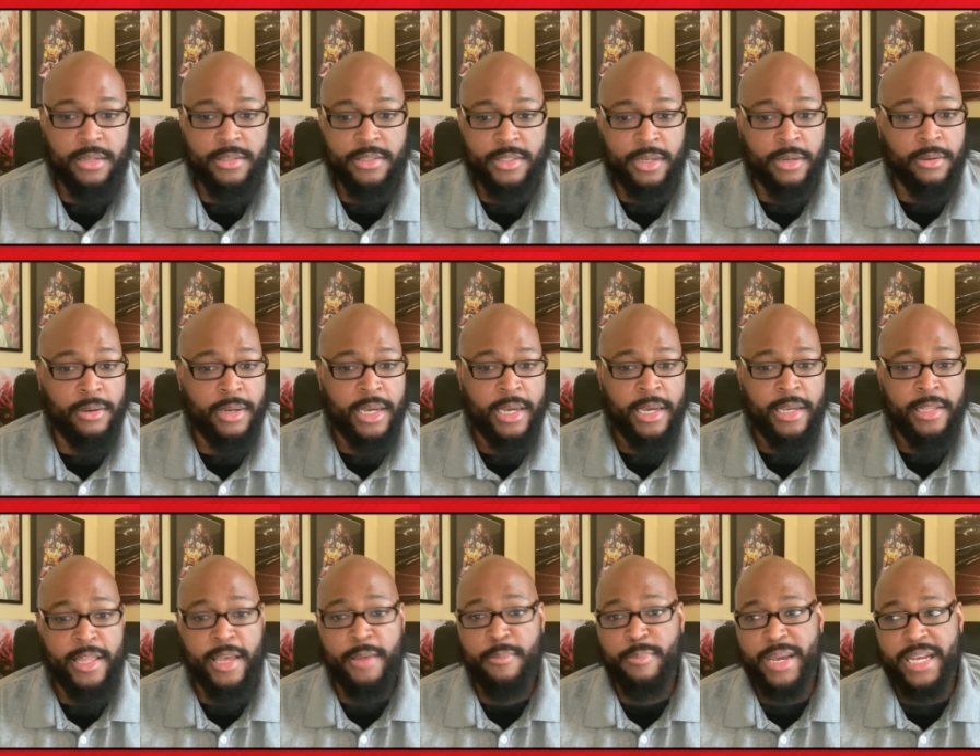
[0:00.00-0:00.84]
So
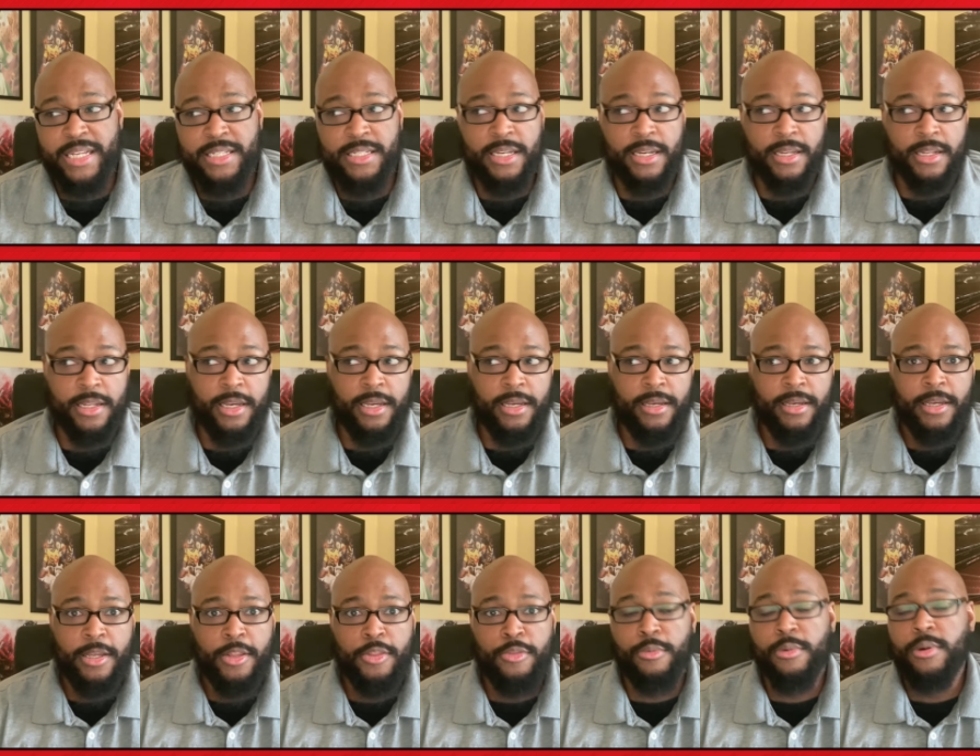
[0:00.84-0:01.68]
they
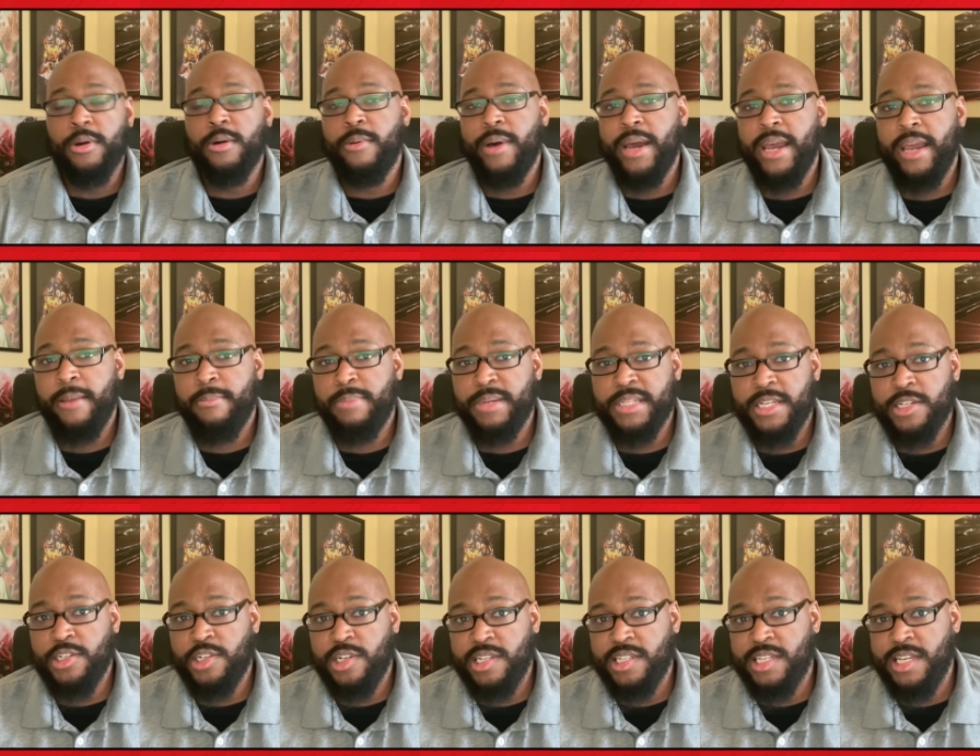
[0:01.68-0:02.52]
basically threw away
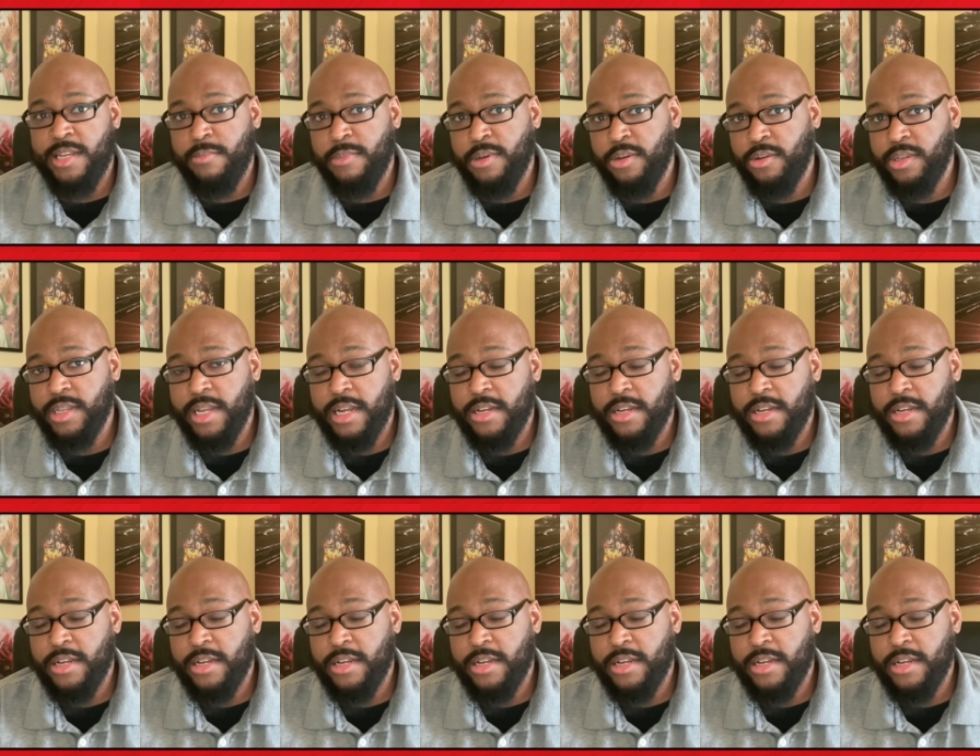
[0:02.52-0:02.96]
potentially $10 million